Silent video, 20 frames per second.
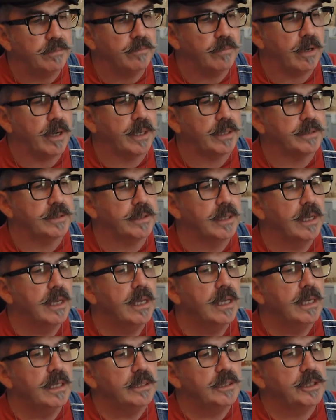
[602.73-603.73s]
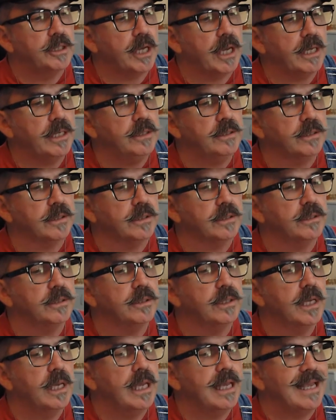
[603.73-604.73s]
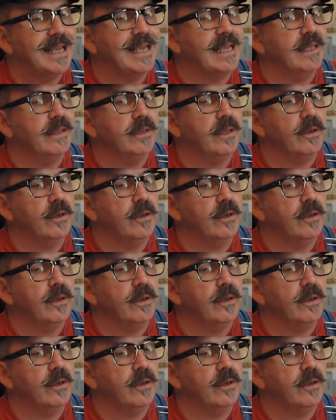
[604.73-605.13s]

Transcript: ways. Changes in